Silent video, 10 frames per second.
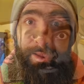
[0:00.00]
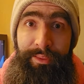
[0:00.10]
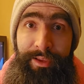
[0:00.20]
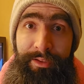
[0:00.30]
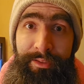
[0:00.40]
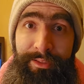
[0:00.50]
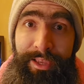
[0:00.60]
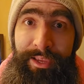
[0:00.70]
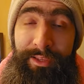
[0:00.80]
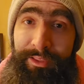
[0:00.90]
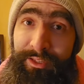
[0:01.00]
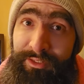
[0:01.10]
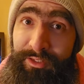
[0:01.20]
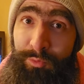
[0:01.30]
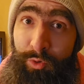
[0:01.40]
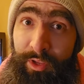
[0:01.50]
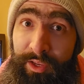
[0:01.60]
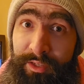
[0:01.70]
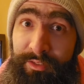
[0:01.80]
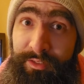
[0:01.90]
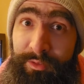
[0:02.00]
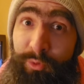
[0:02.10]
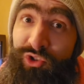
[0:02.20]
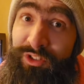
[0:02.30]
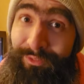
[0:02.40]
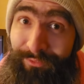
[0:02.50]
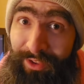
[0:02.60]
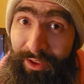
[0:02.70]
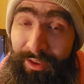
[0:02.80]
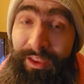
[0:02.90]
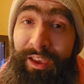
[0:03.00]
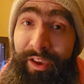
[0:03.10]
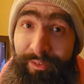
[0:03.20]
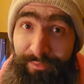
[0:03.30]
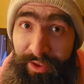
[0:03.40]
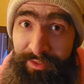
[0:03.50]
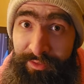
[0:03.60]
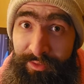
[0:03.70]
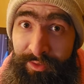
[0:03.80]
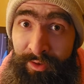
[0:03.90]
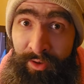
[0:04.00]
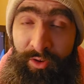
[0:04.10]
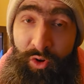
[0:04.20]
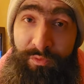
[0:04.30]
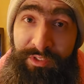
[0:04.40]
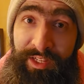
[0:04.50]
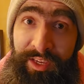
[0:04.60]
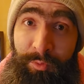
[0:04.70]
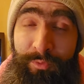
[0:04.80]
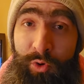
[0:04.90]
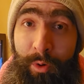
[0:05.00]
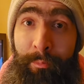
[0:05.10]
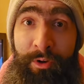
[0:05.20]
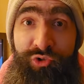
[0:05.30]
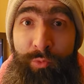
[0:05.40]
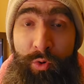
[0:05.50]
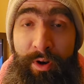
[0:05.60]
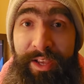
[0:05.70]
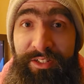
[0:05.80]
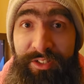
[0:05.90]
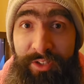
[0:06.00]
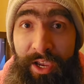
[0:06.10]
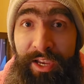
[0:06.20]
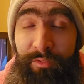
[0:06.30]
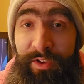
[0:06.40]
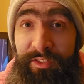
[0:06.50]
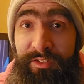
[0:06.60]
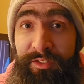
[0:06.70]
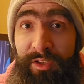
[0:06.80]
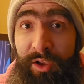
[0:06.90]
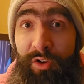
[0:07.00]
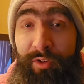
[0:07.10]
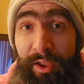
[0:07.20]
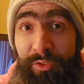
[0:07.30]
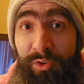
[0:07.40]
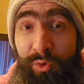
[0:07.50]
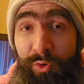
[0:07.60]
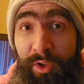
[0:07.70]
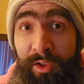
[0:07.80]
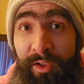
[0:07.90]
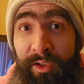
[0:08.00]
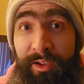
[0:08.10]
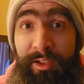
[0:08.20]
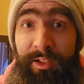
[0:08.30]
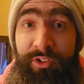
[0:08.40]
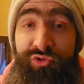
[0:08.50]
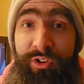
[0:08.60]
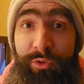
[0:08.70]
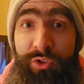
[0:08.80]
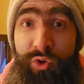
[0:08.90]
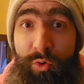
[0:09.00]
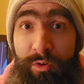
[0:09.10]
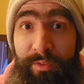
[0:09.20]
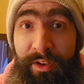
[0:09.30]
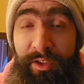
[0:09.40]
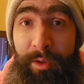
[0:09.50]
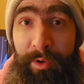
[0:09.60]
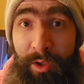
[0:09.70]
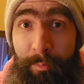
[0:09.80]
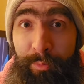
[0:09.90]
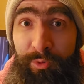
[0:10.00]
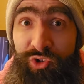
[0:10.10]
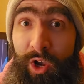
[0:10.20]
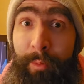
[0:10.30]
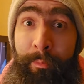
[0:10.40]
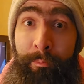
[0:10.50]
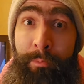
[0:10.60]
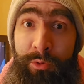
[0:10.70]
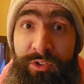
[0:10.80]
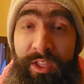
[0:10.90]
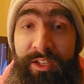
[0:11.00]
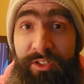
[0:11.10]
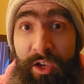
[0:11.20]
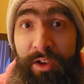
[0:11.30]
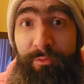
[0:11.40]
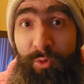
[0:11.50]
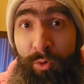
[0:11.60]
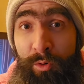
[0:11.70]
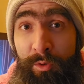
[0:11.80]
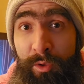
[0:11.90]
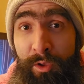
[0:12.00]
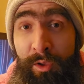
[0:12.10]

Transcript: At the end of the day, this is what it is, which is a filler event. Obviously, we've got much more exciting events around the corner. Literally got the tour event coming up, which I'm most excited for.